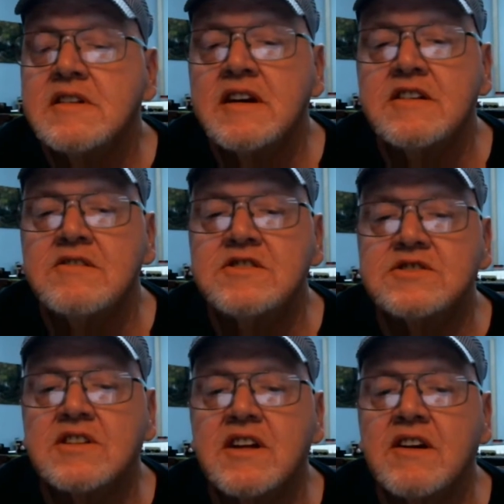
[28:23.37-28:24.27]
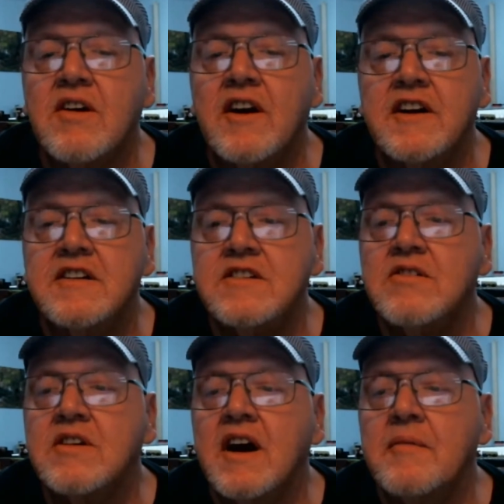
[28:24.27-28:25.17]
and you just click on it and
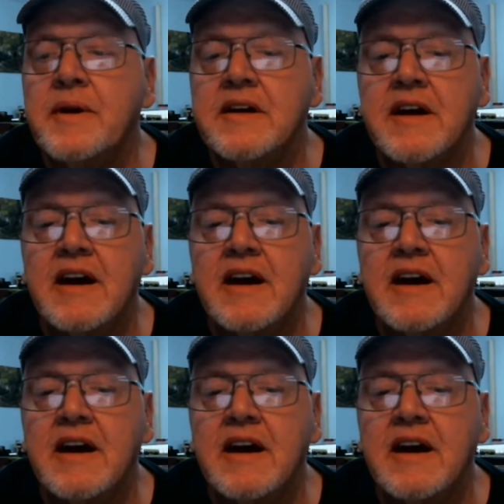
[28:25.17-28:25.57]
you'll come in.